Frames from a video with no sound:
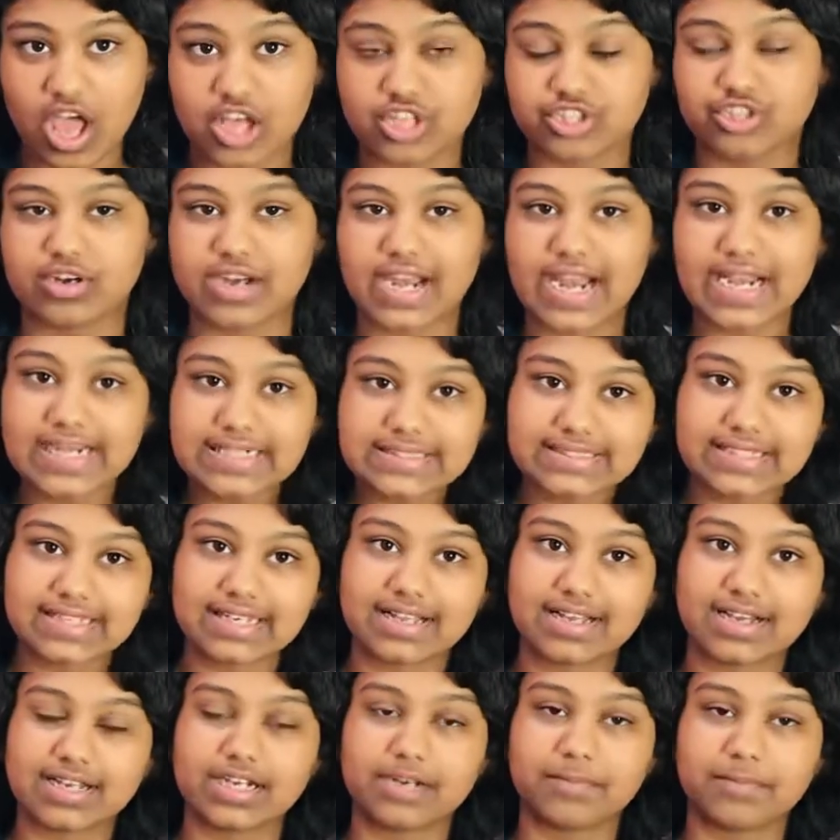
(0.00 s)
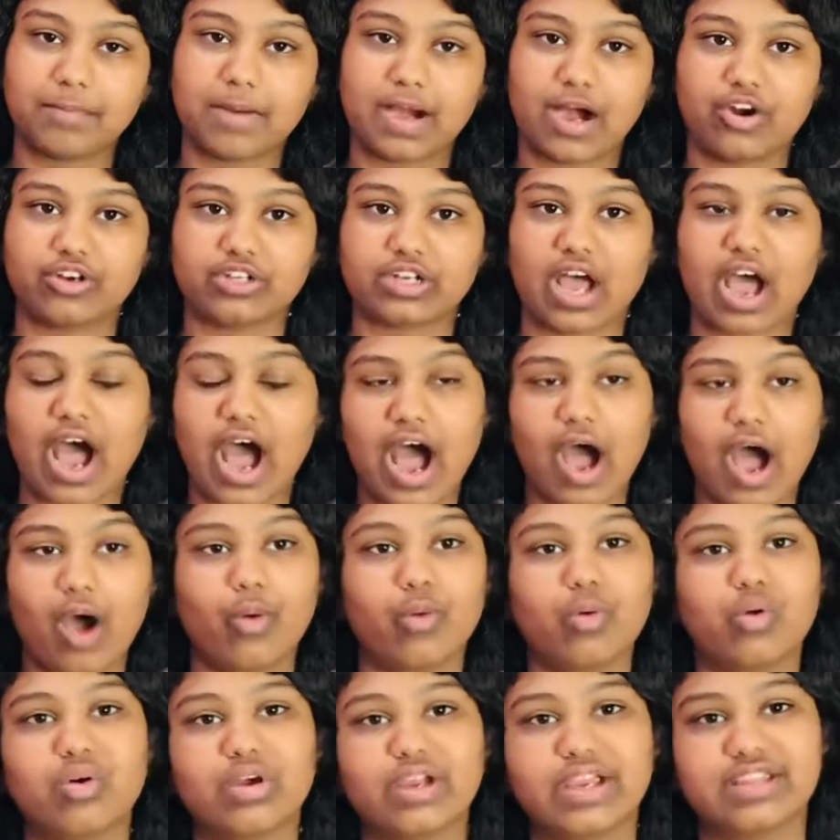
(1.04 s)
So let's learn about
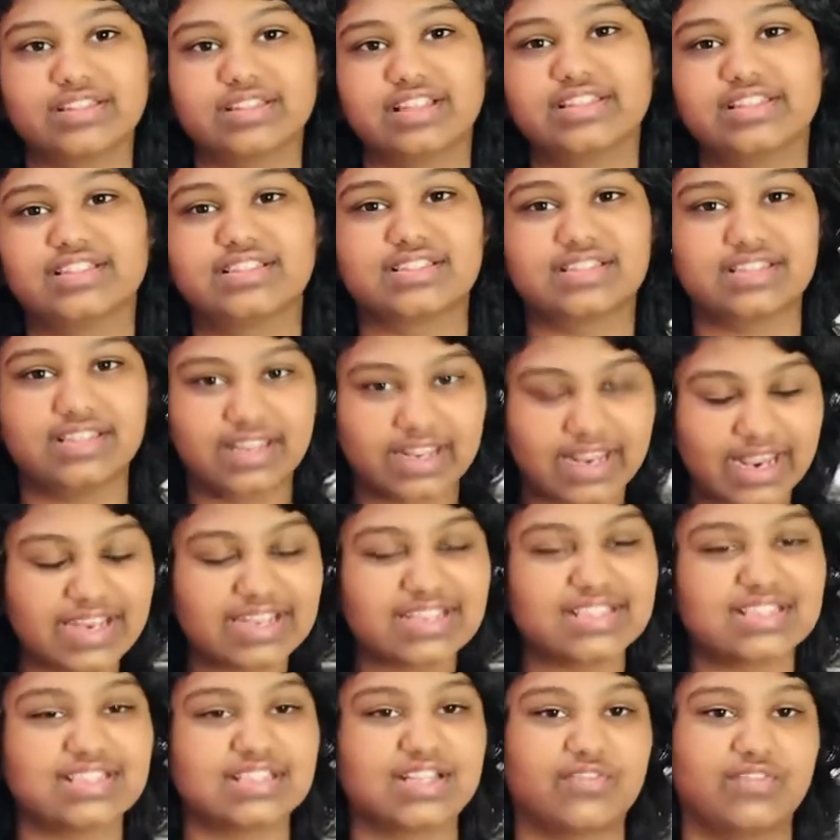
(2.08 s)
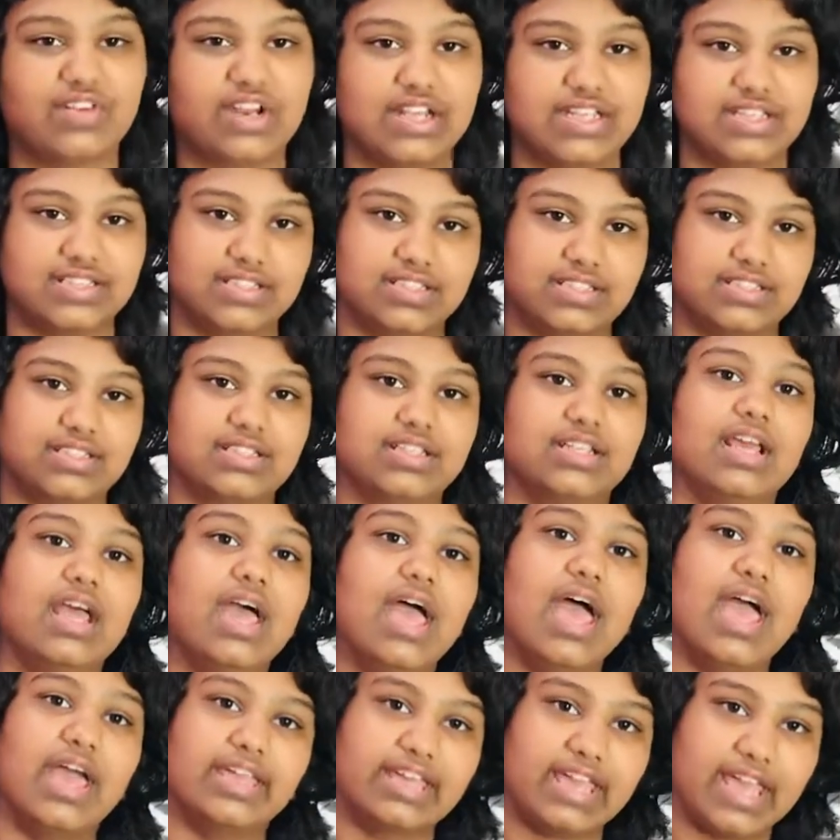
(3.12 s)
how this great civilization
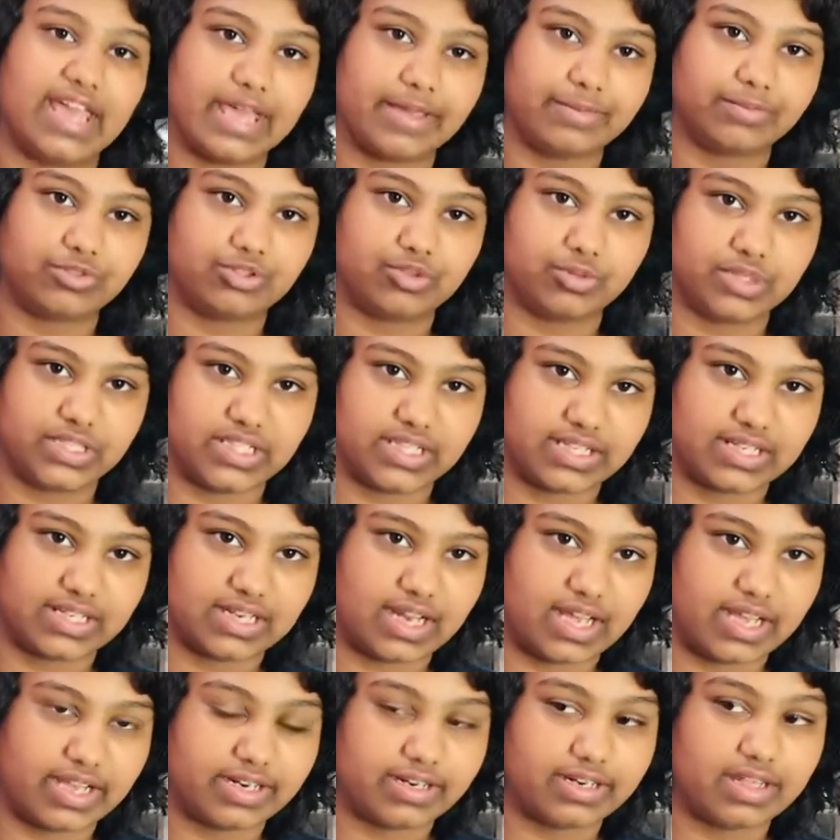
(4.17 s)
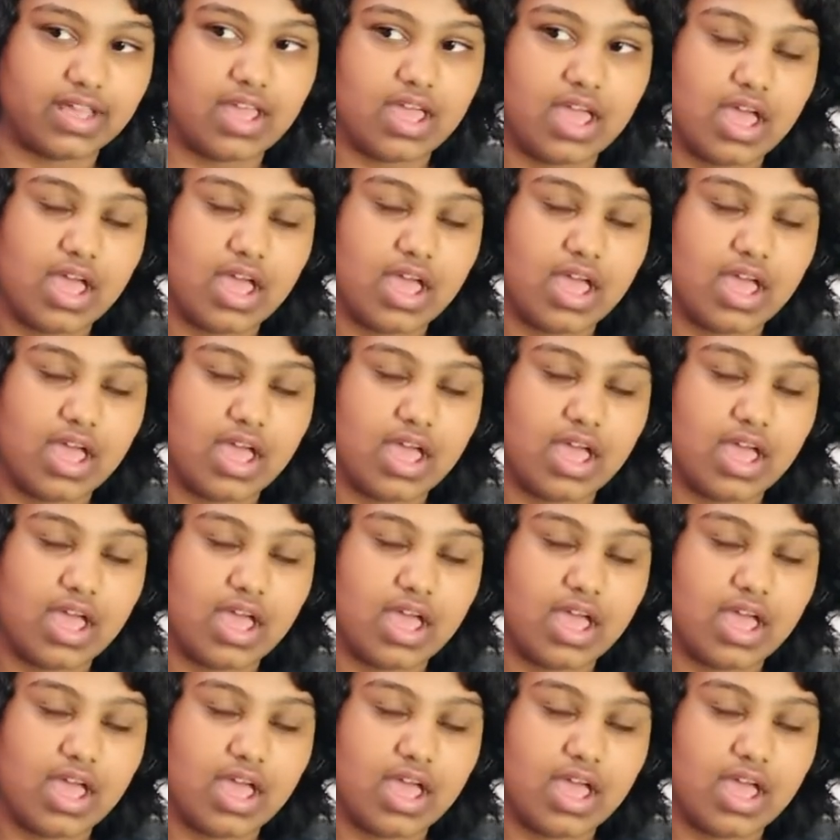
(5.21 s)
came to a decline.